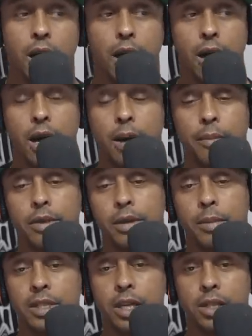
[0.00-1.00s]
I,
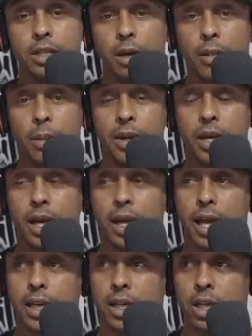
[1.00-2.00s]
let me tell you something. I'm a
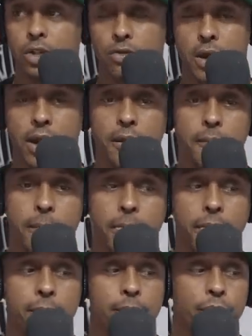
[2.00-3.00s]
nigga like this, right?
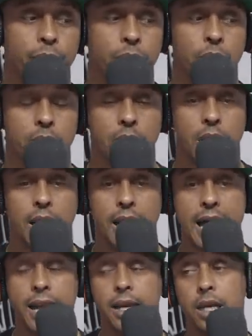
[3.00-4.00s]
A
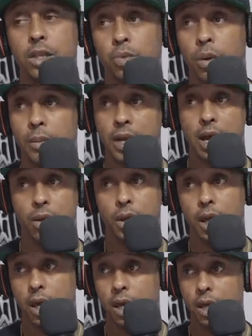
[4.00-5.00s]
lot of these women out
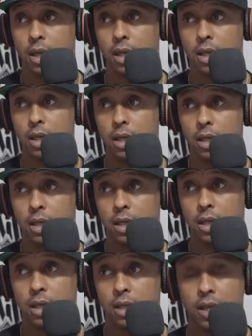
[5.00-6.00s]
here,
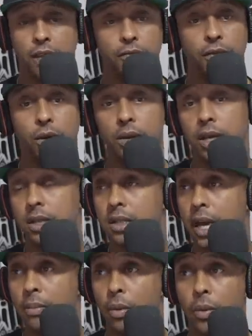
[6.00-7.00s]
they feel these
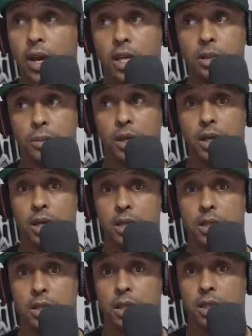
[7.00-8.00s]
type of ways
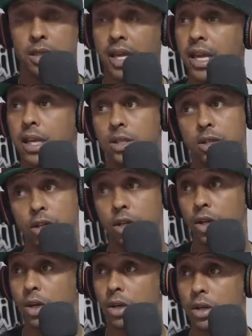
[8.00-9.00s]
because they
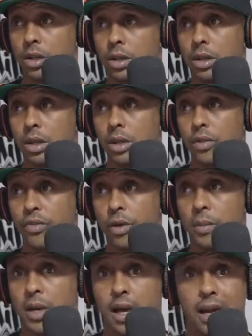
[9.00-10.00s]
insecure. You
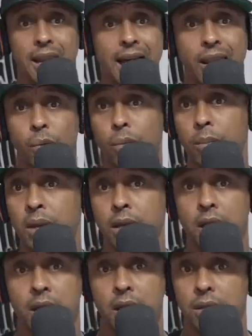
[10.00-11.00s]
feel me? A lot of
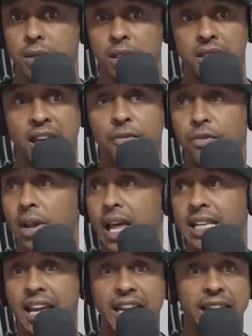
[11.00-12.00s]
women, they feel
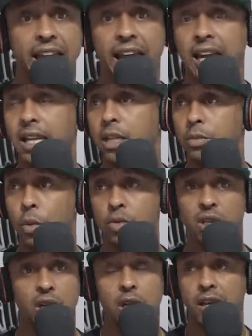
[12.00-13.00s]
like they nigga ain't even
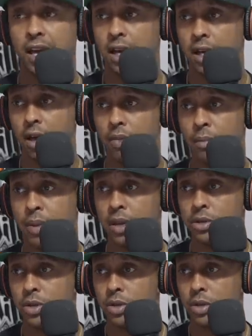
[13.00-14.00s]
supposed to look at another
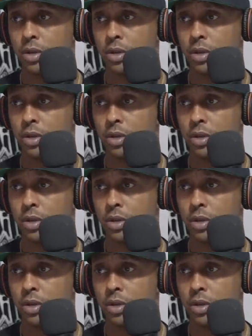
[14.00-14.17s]
bitch.